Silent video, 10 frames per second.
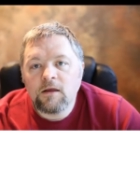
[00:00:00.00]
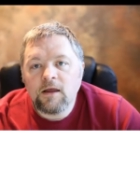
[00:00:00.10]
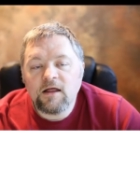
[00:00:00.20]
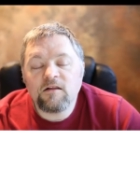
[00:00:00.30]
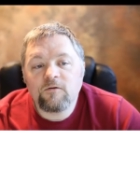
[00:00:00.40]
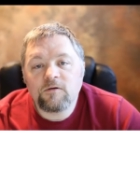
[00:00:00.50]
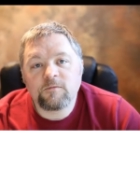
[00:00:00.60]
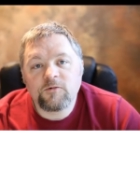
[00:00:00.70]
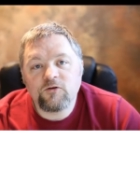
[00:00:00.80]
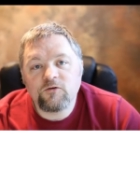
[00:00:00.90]
Hello and
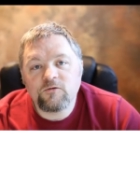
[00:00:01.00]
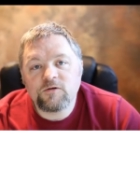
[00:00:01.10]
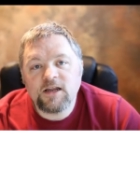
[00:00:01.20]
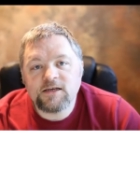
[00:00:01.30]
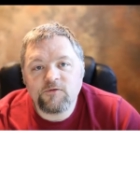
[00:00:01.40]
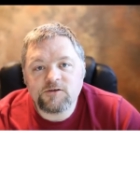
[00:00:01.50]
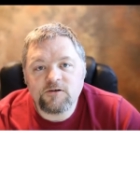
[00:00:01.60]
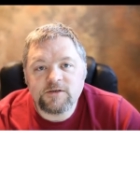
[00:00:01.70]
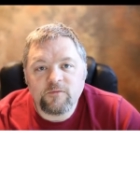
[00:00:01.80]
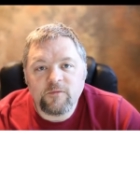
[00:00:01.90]
welcome to today's
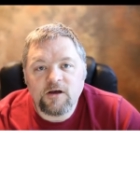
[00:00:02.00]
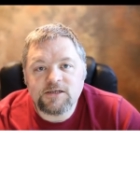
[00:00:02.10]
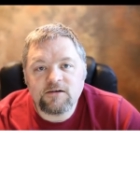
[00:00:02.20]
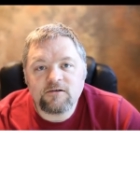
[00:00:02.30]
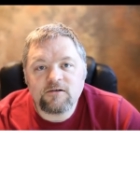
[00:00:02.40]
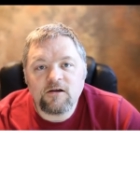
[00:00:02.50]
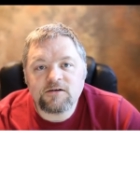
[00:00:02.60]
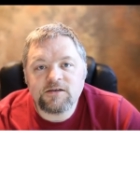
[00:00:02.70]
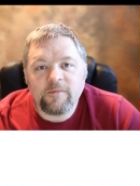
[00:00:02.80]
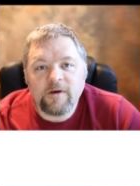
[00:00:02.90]
version of Mr.
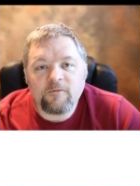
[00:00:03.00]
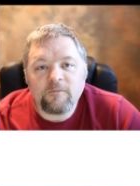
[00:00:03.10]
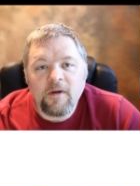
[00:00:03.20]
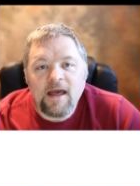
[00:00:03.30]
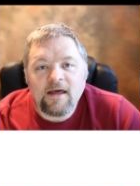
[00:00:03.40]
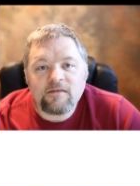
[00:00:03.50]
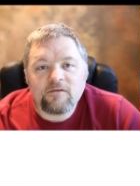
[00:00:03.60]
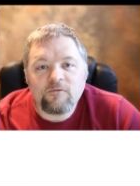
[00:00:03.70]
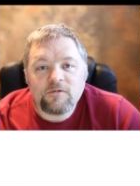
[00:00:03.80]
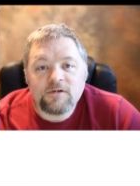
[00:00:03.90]
Boskind Talks
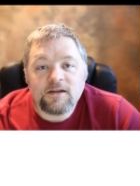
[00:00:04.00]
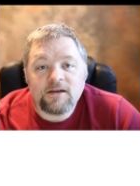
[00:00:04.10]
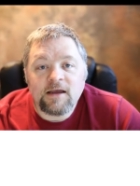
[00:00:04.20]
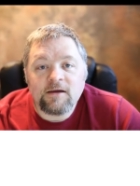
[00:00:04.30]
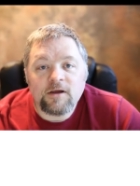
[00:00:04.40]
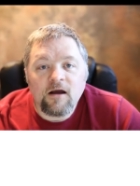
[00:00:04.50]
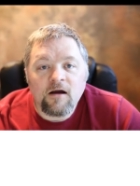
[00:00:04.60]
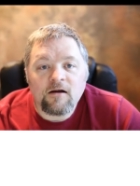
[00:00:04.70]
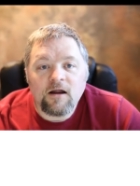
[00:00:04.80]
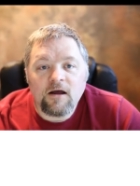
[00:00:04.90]
About Math.
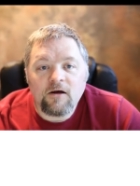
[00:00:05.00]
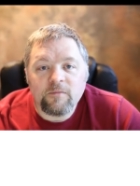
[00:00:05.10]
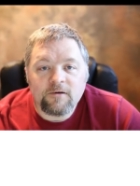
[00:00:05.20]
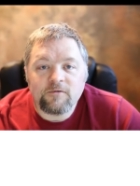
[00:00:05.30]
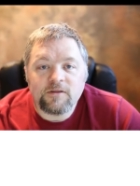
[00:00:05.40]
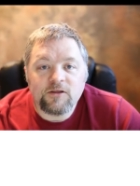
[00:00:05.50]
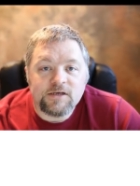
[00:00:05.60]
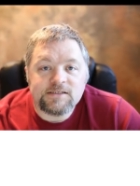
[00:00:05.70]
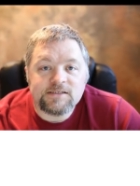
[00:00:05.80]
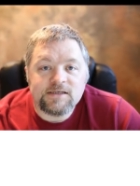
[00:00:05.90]
Today we are
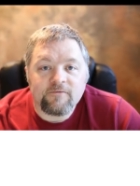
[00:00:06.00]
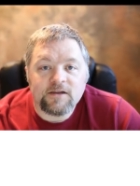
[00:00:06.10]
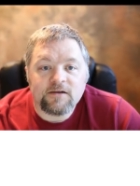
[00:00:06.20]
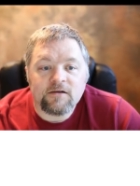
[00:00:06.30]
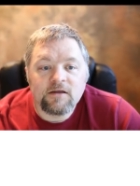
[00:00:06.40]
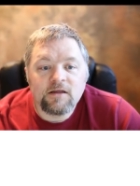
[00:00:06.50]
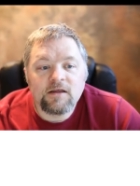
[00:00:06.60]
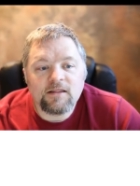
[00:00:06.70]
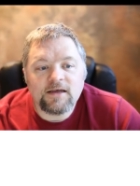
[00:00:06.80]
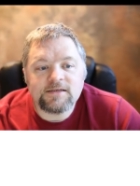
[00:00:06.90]
helping with
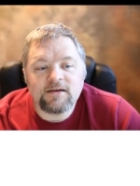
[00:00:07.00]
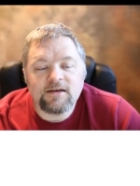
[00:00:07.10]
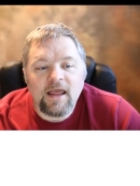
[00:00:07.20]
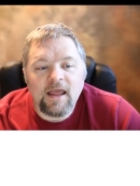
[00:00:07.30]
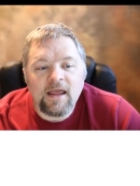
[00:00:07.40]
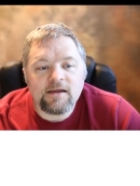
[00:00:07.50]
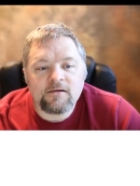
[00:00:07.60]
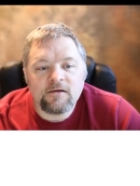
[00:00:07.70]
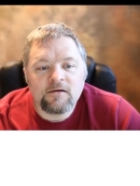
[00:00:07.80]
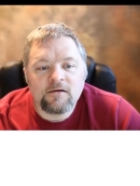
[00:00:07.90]
Unit 7,
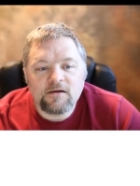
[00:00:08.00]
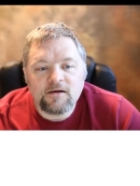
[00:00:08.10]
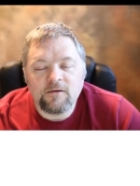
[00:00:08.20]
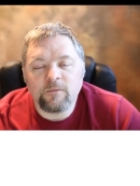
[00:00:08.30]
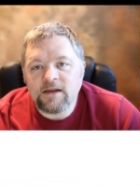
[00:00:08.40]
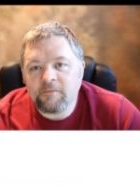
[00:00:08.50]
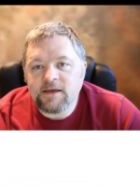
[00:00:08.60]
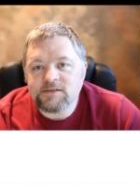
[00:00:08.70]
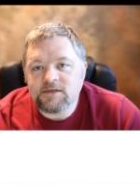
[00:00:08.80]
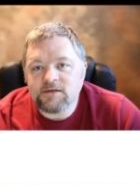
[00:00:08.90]
Lesson
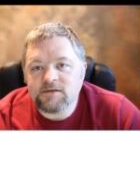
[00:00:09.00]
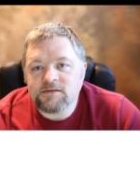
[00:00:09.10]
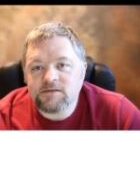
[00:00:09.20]
8,